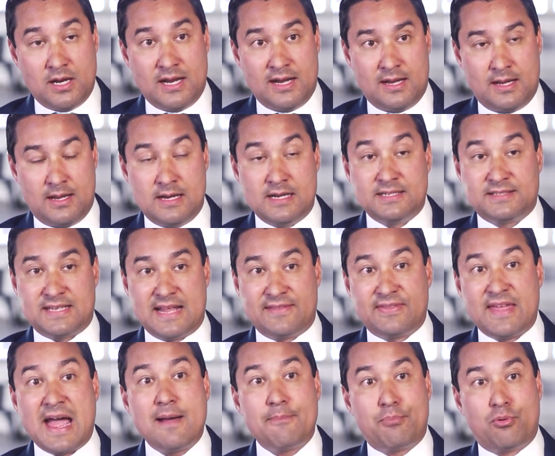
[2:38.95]
And it's at
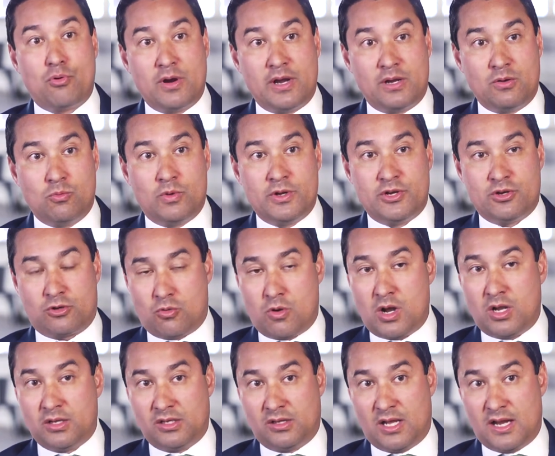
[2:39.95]
that point when your
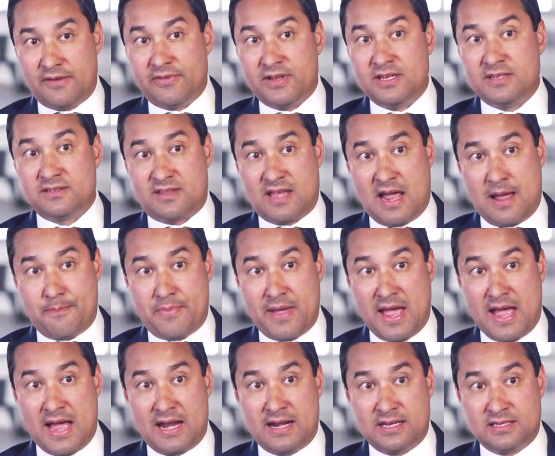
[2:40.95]
quality of life is that
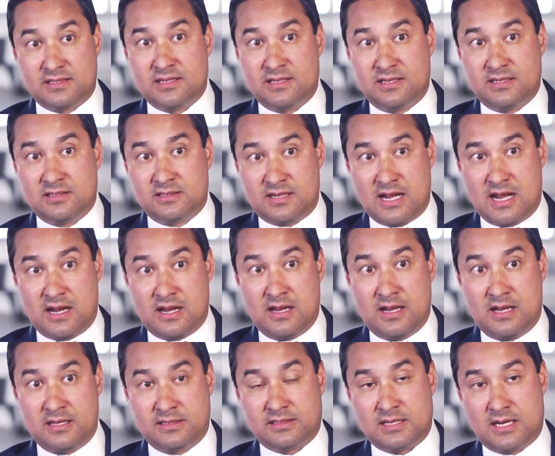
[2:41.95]
bad as
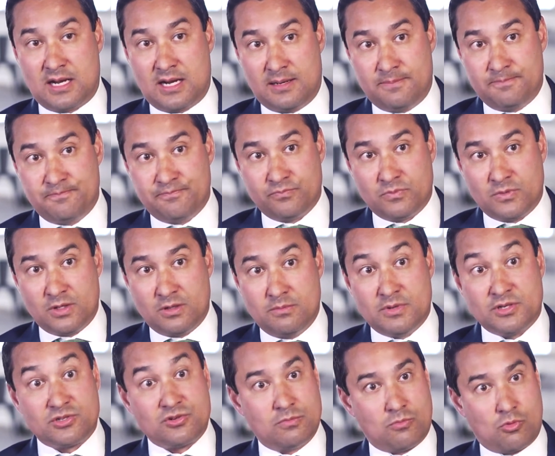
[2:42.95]

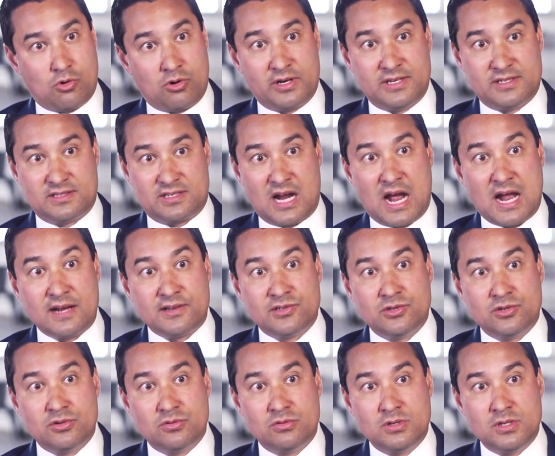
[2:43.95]
Mr. Morgan's got to,
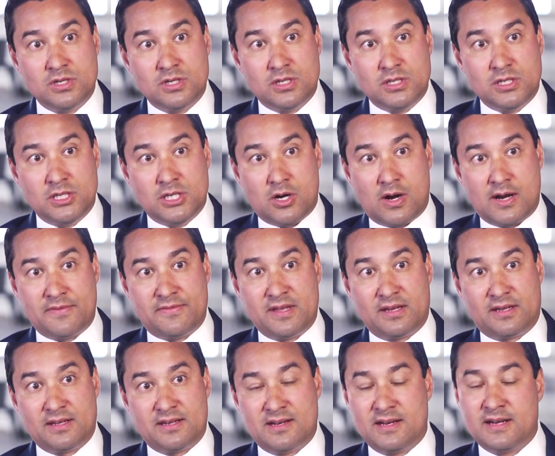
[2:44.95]
you know, I
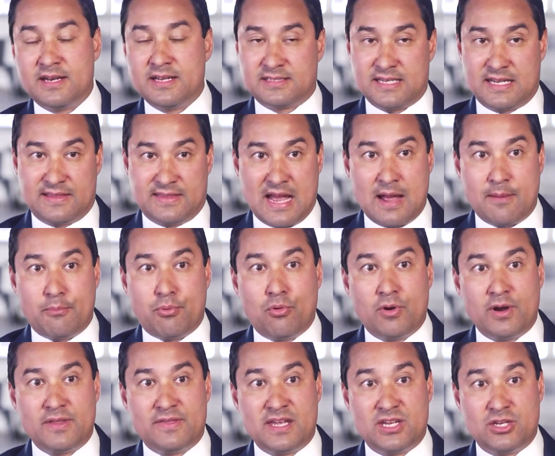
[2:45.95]
think it is at that
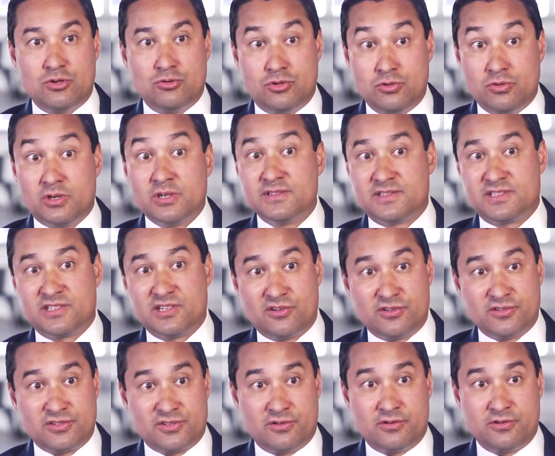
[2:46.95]
point that you do
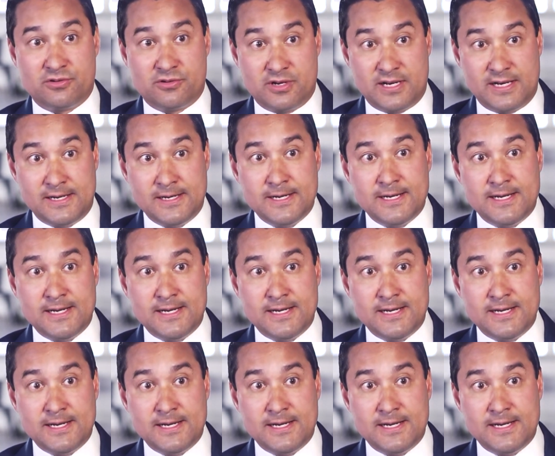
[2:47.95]
consider surgery,